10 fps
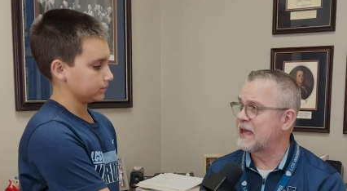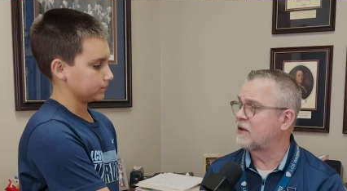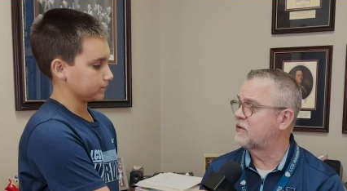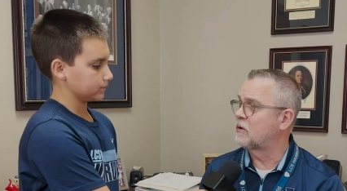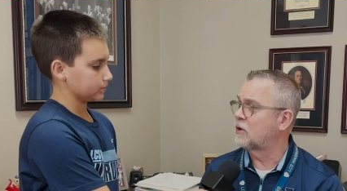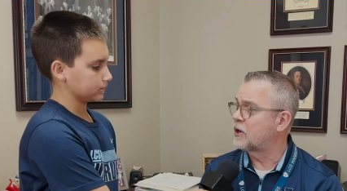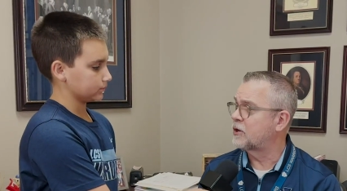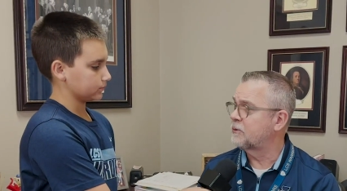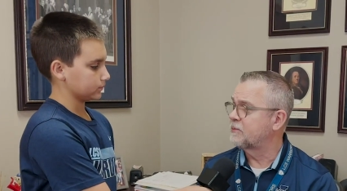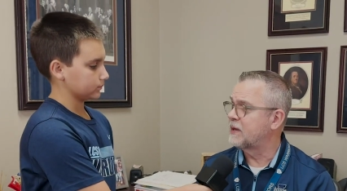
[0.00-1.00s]
Speaker 1: hands-on
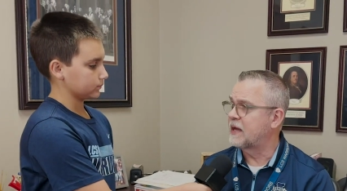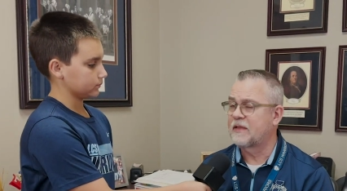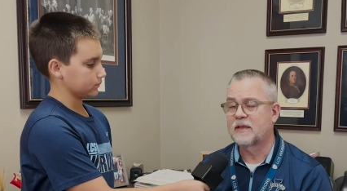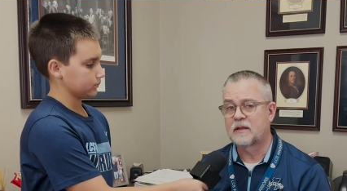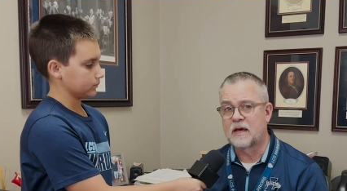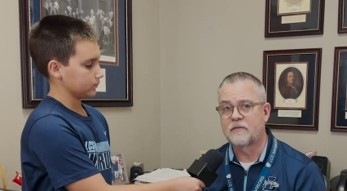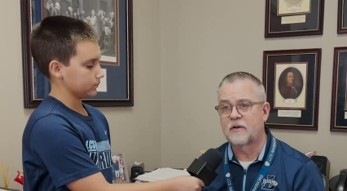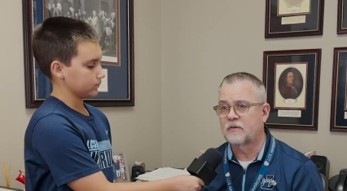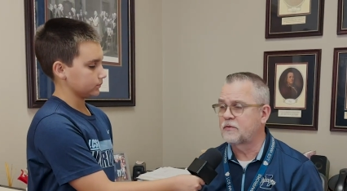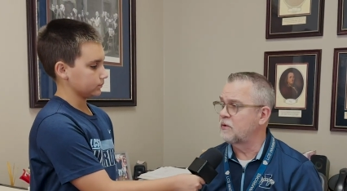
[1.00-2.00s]
learner, and I think a lot of
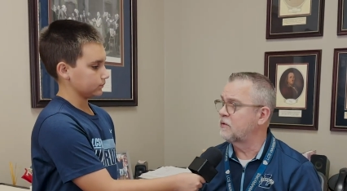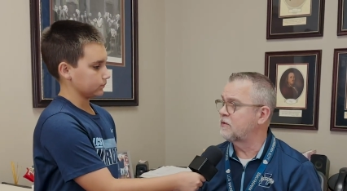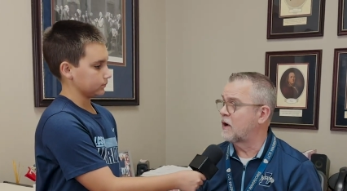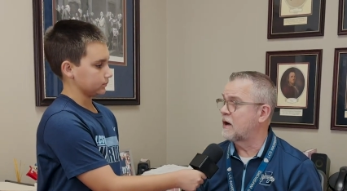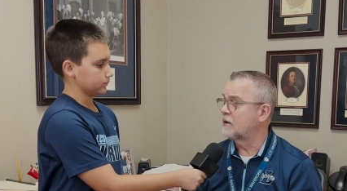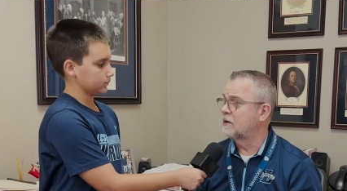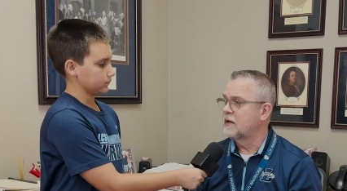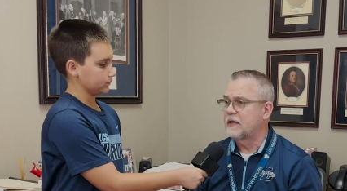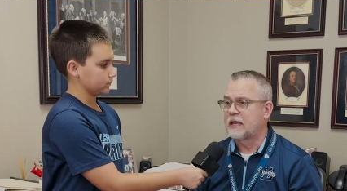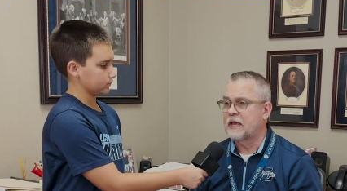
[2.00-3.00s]
our students are,
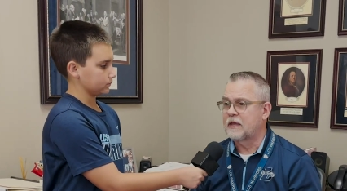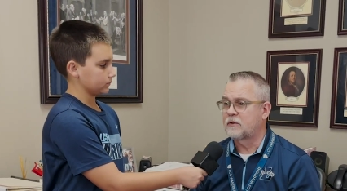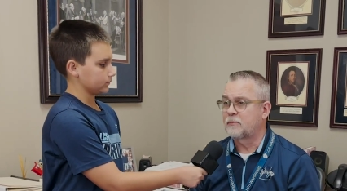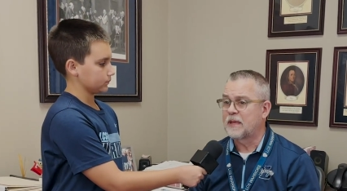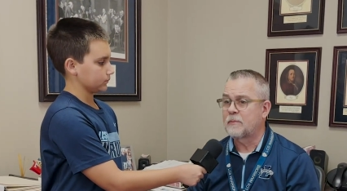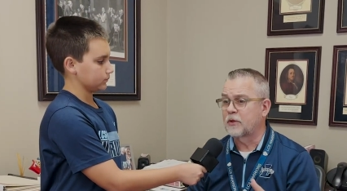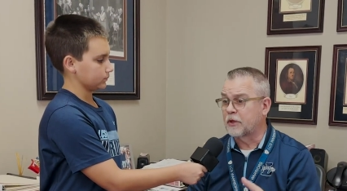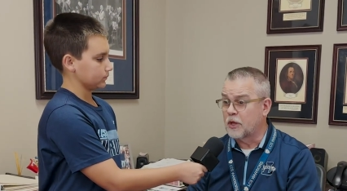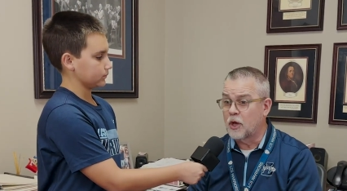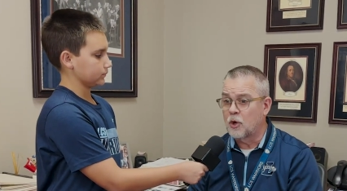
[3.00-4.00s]
and to be able to
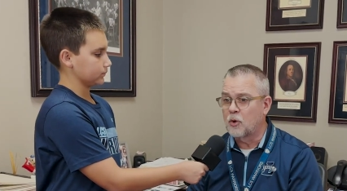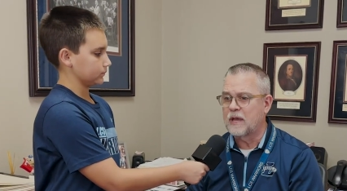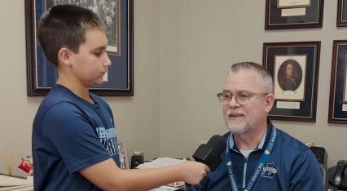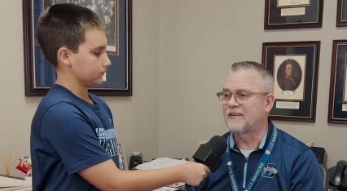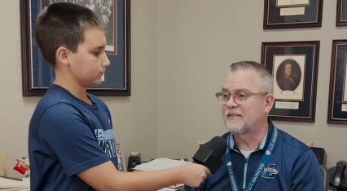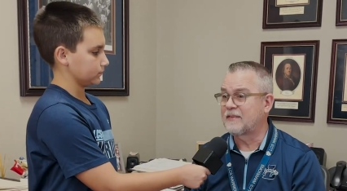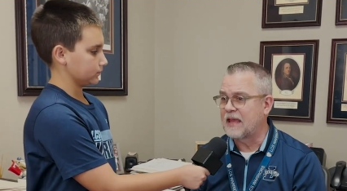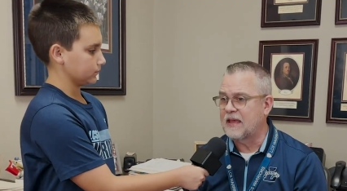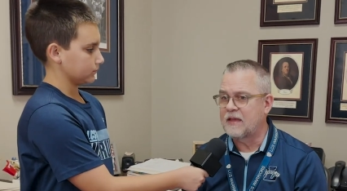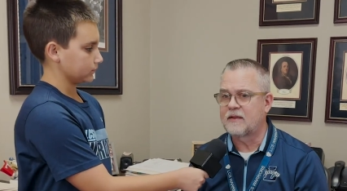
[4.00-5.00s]
go and to
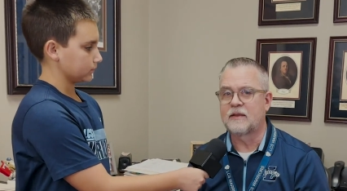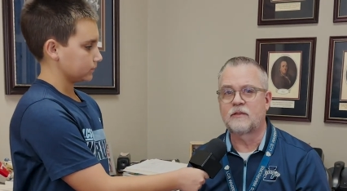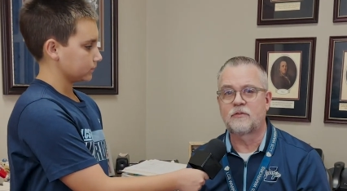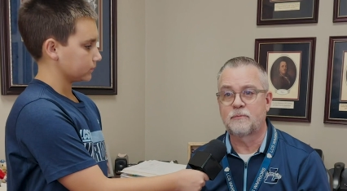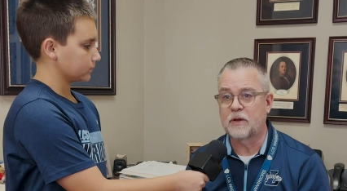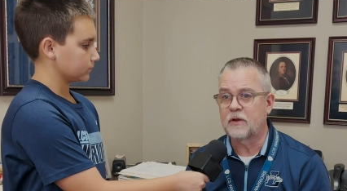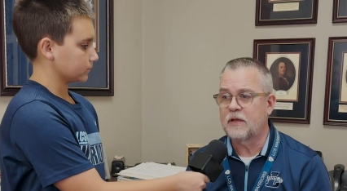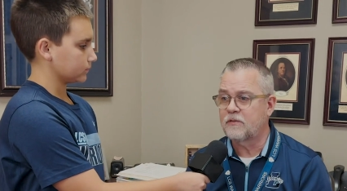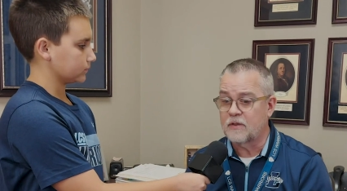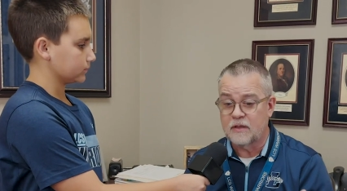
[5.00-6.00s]
stand and
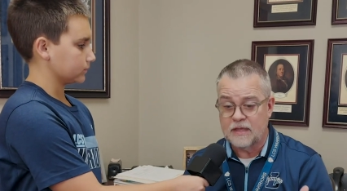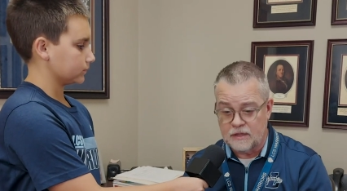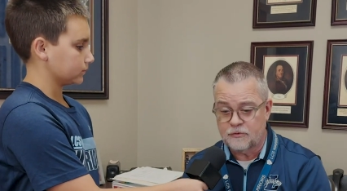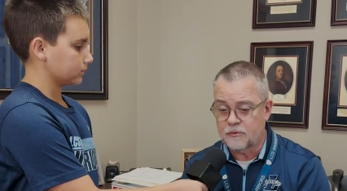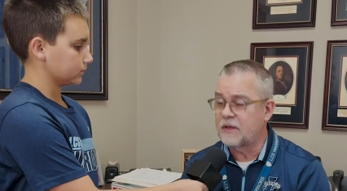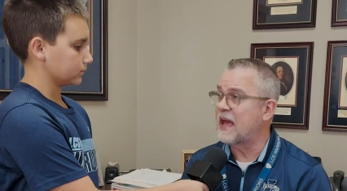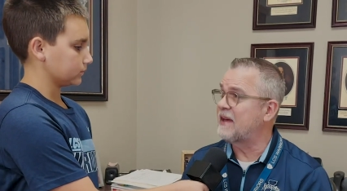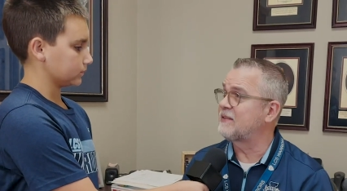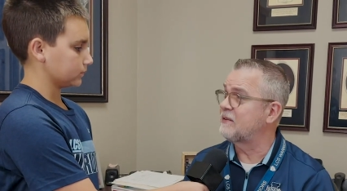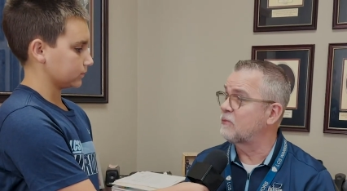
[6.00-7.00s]
experience history
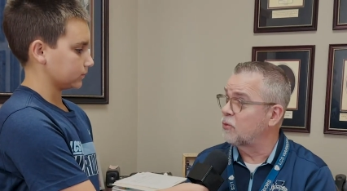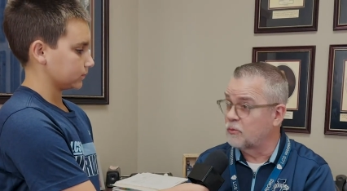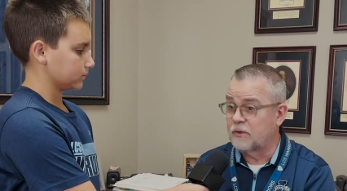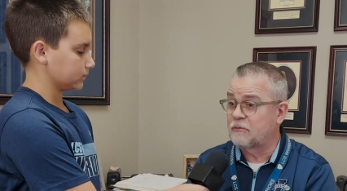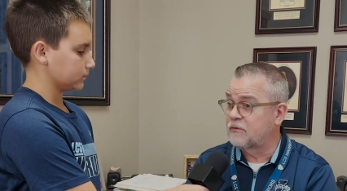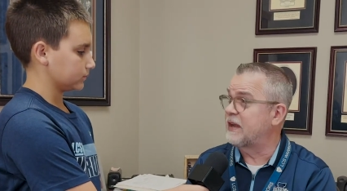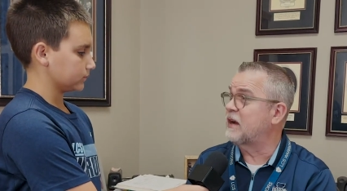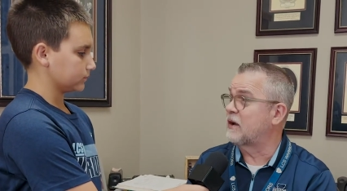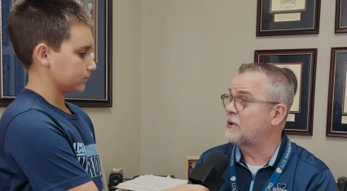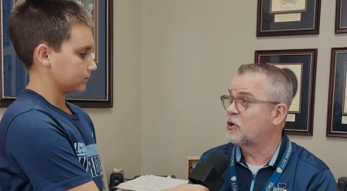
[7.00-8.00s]
as it it was
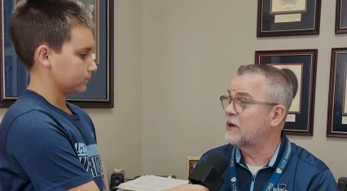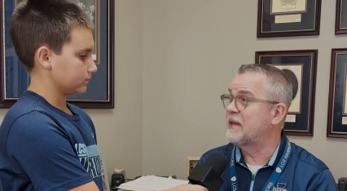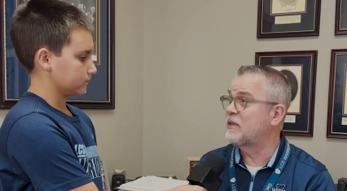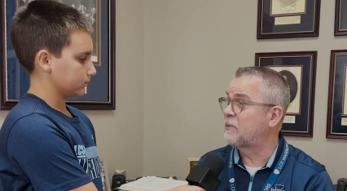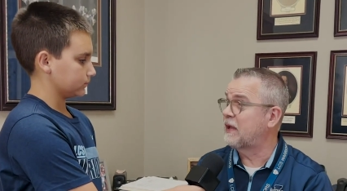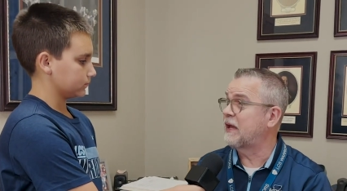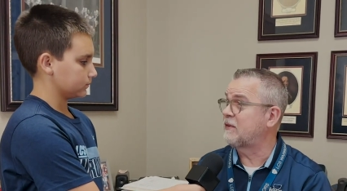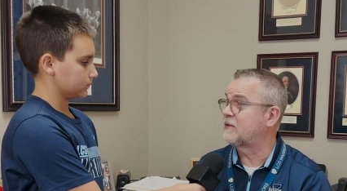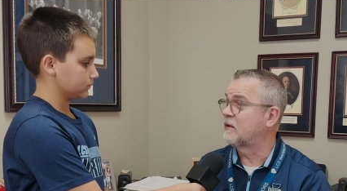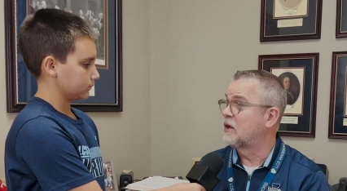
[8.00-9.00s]
there. I mean, you're in the
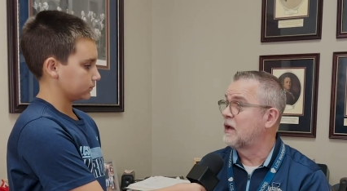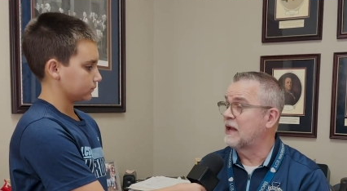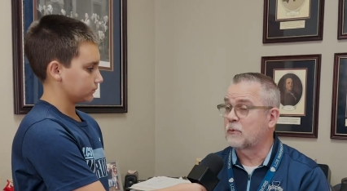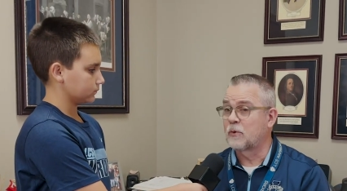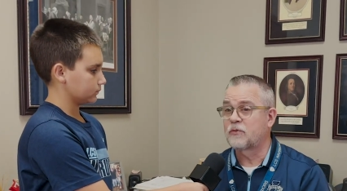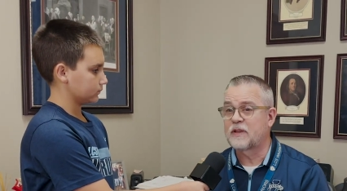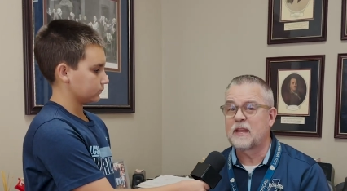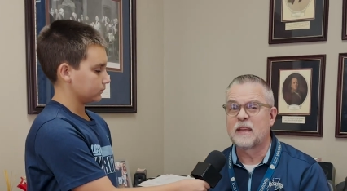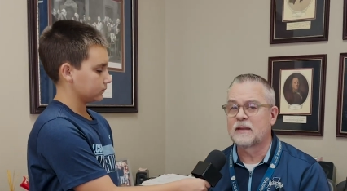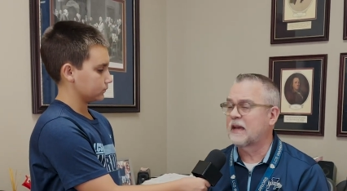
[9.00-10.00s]
place. Like we were
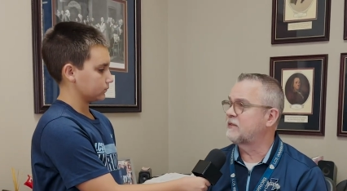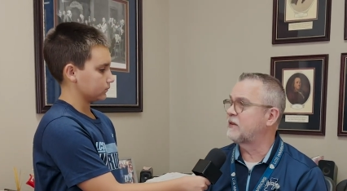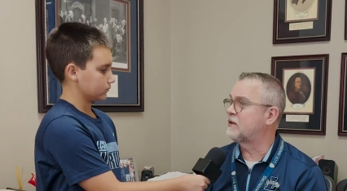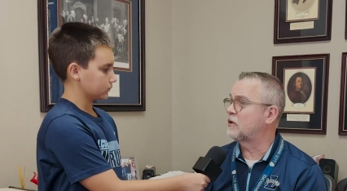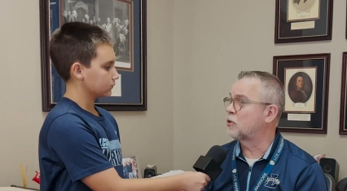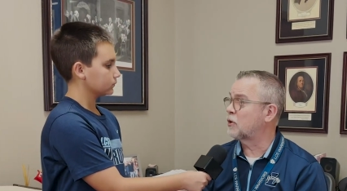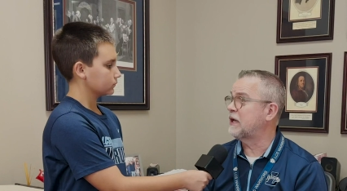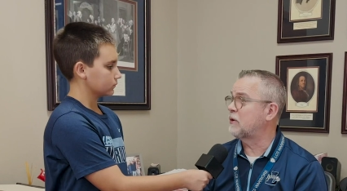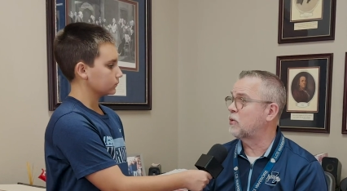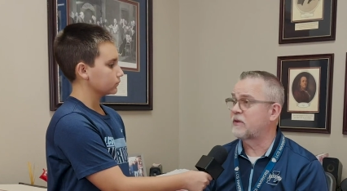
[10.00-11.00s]
standing in Lexington
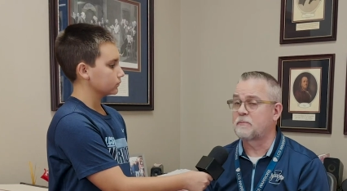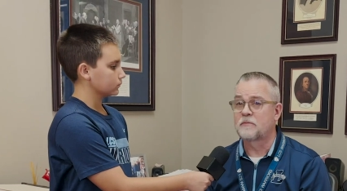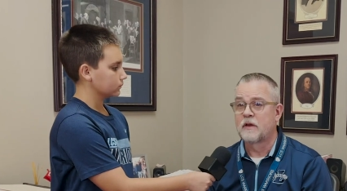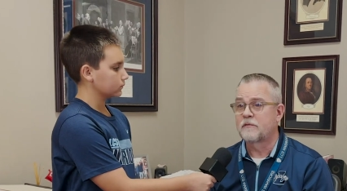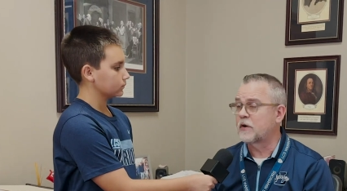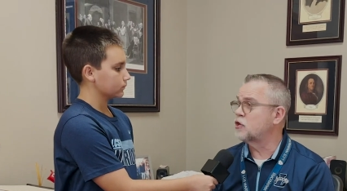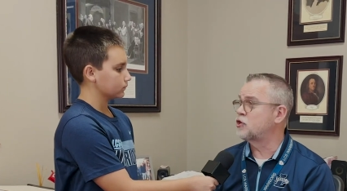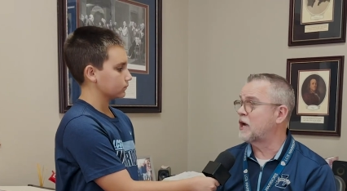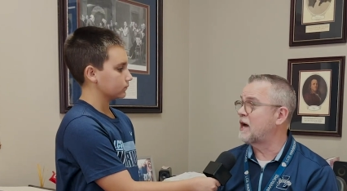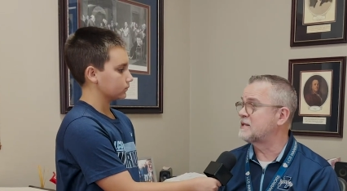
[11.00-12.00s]
Green where the first
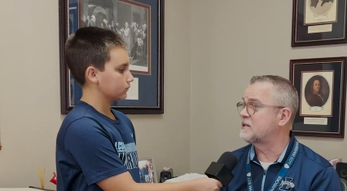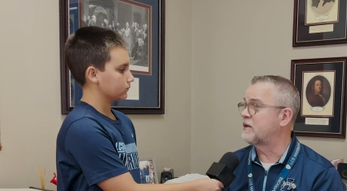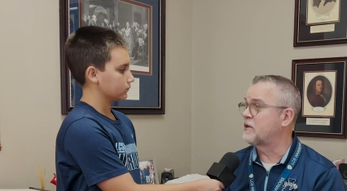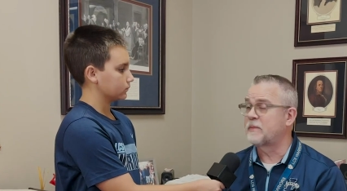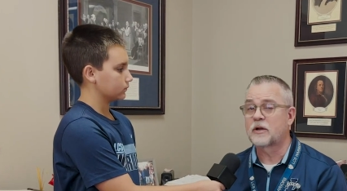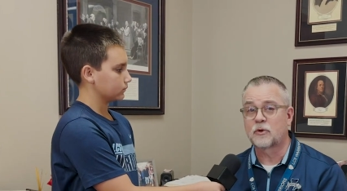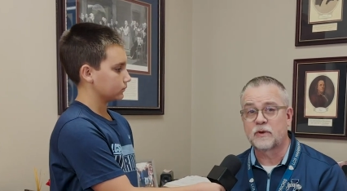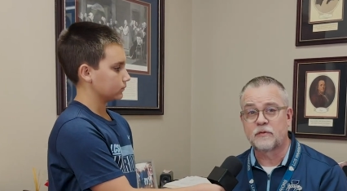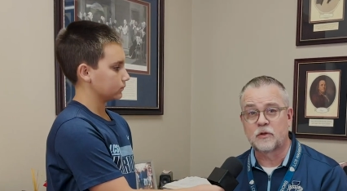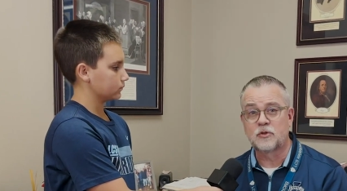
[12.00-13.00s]
shots of the American
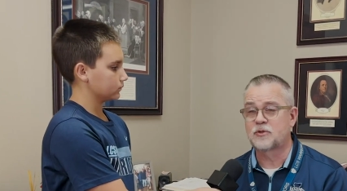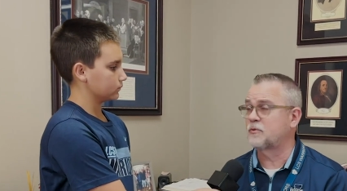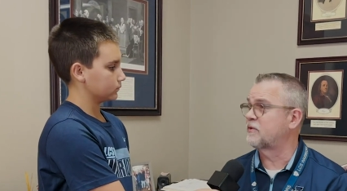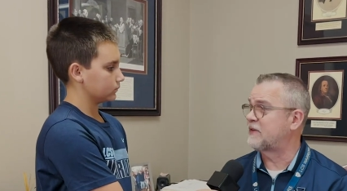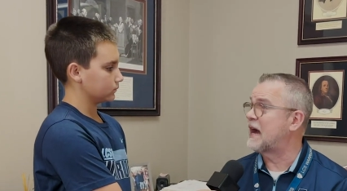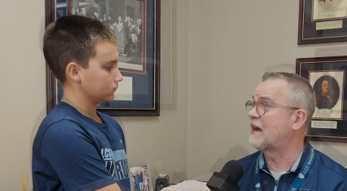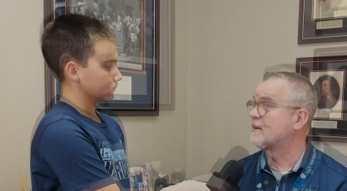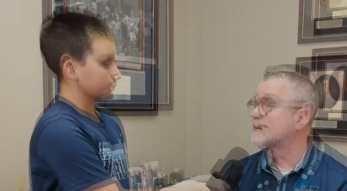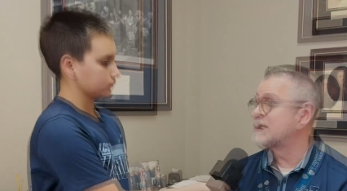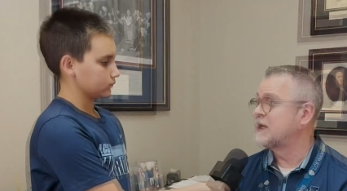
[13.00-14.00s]
Revolution were fired.